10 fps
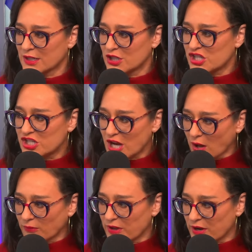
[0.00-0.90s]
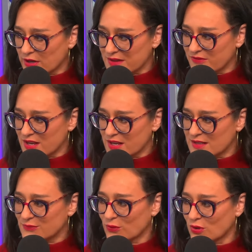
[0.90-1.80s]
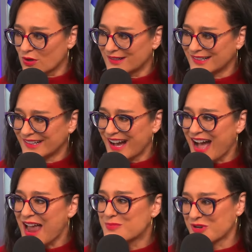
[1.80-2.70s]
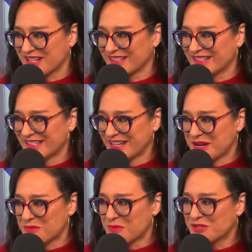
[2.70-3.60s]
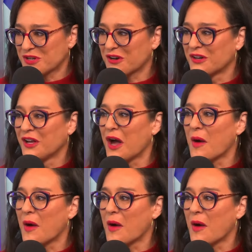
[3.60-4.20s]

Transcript: shelve their EVs for hybrids, which are right.